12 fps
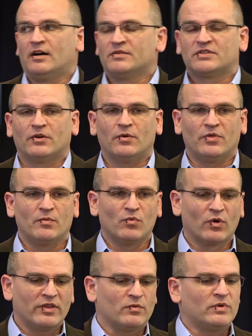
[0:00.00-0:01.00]
So the
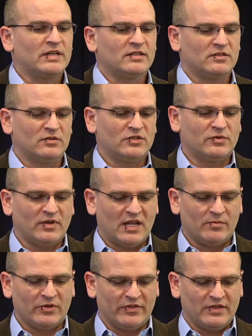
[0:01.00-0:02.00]
more that we can do to
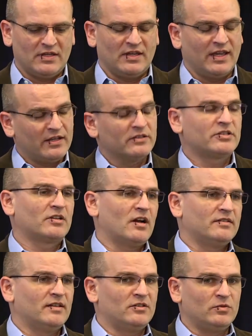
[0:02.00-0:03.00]
enable the English
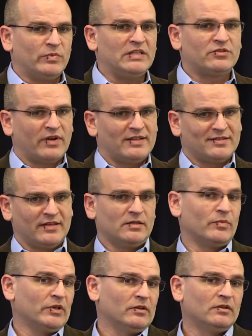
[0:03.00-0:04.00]
content to be
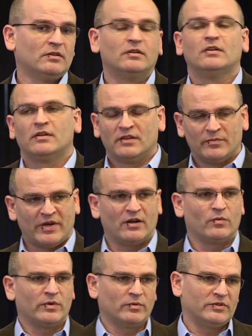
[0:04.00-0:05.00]
translatable, the better
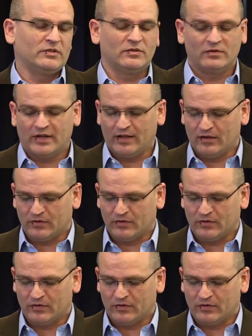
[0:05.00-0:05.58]
we will do at